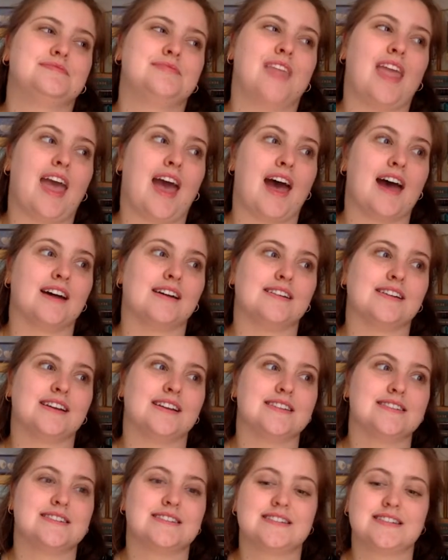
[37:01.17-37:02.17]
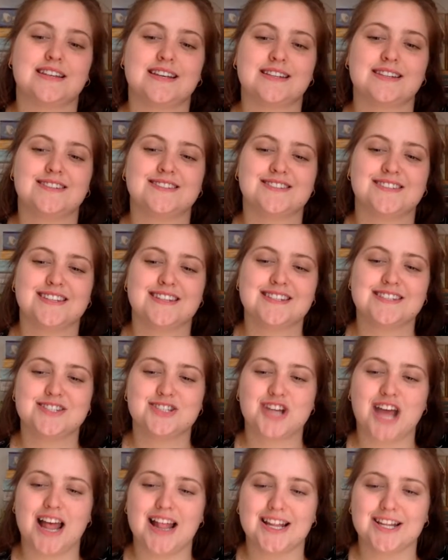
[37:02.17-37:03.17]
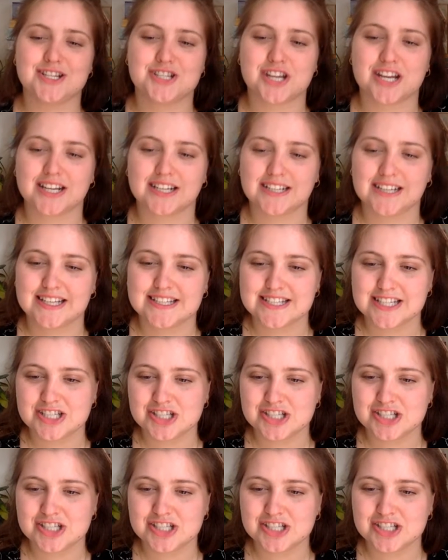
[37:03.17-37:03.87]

Yeah, it's challenging. It's a